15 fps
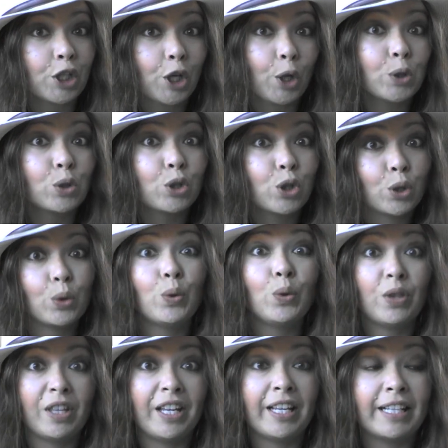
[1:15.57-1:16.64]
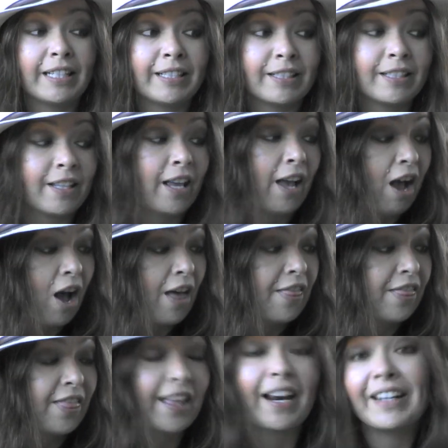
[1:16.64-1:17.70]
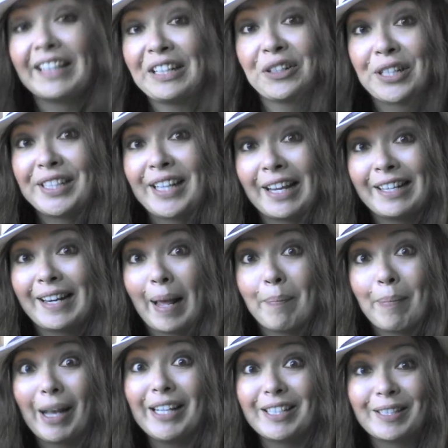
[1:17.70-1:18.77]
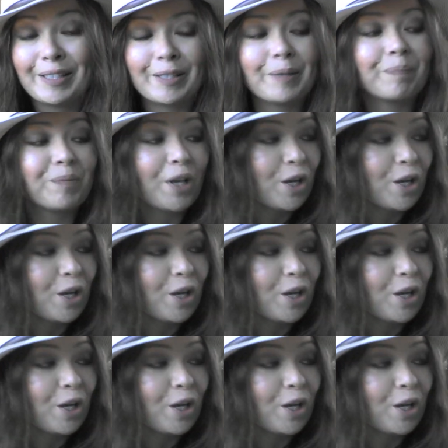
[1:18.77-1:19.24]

go-to things that I need on a day-to-day basis.